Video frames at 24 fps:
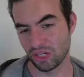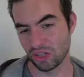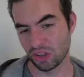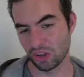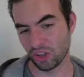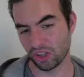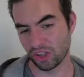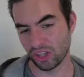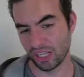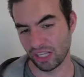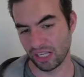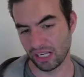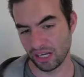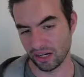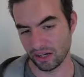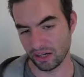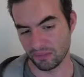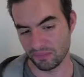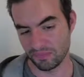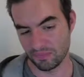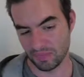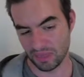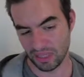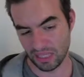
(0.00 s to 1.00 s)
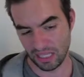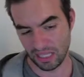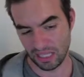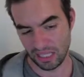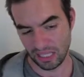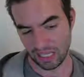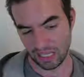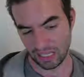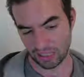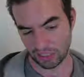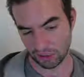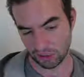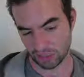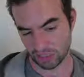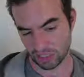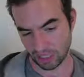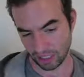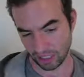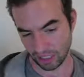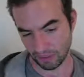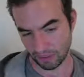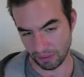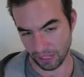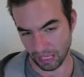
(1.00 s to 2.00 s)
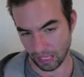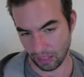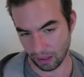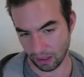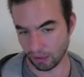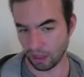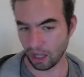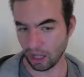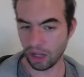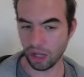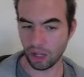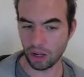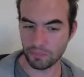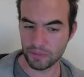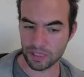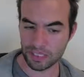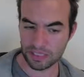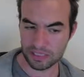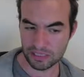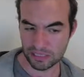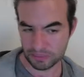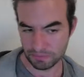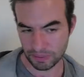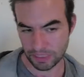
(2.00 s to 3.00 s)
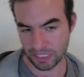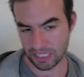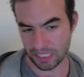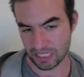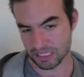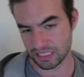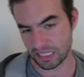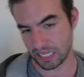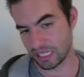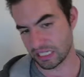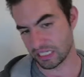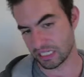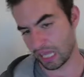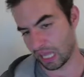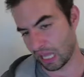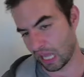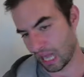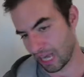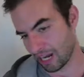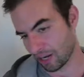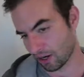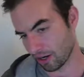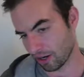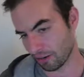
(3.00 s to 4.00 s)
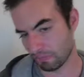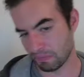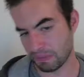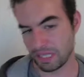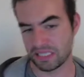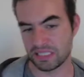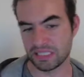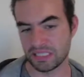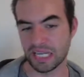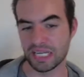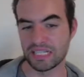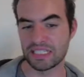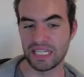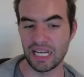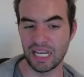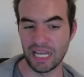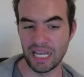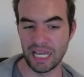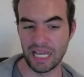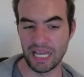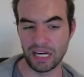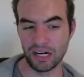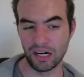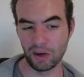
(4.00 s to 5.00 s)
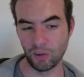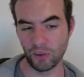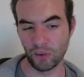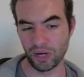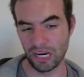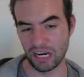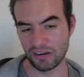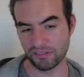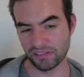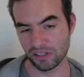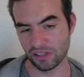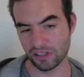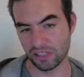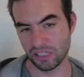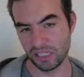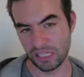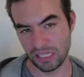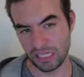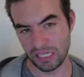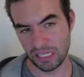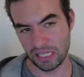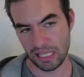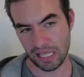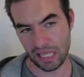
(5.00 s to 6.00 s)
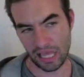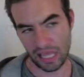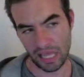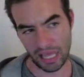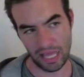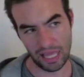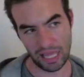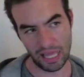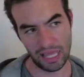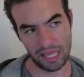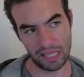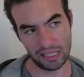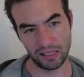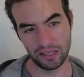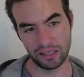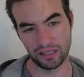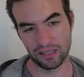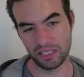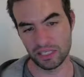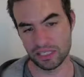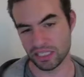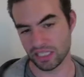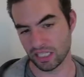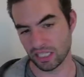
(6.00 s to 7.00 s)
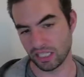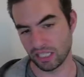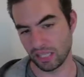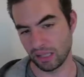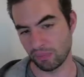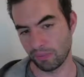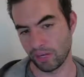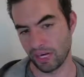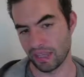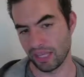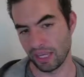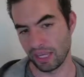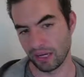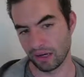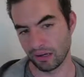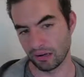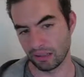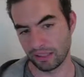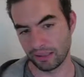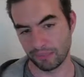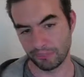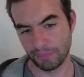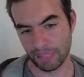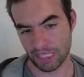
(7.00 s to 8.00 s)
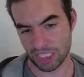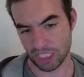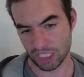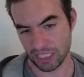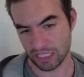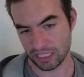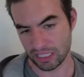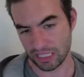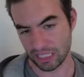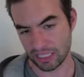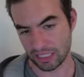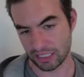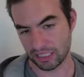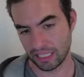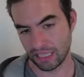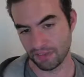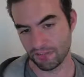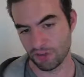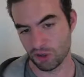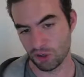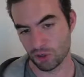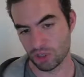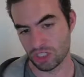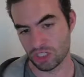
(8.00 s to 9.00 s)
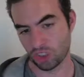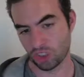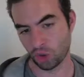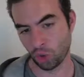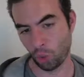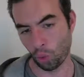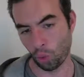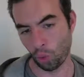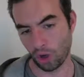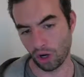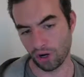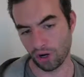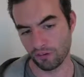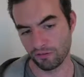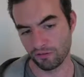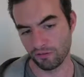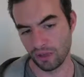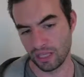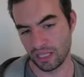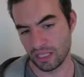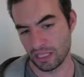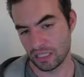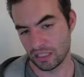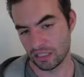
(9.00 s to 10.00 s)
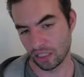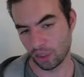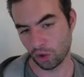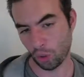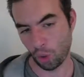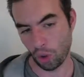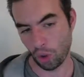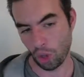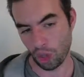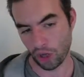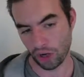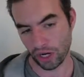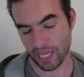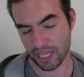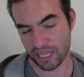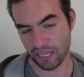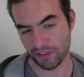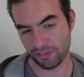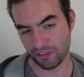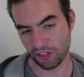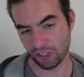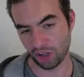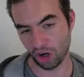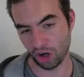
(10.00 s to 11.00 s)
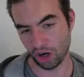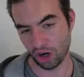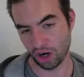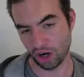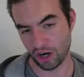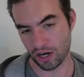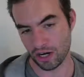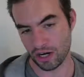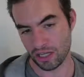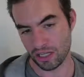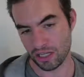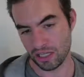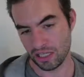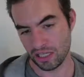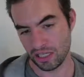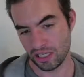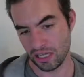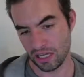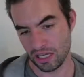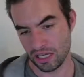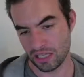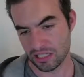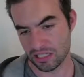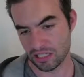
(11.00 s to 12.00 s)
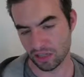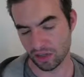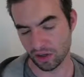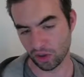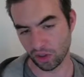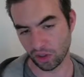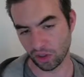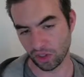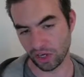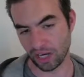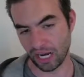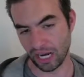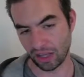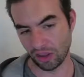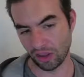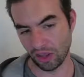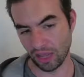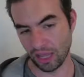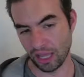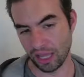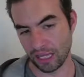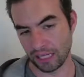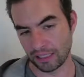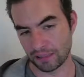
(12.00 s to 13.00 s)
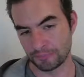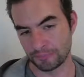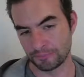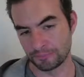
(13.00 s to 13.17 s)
looking, and they were talking about, oh, this is PSA 9 or PSA 10 or whatever, and this is the company that basically they give you a score of the quality of the card. So they're looking at like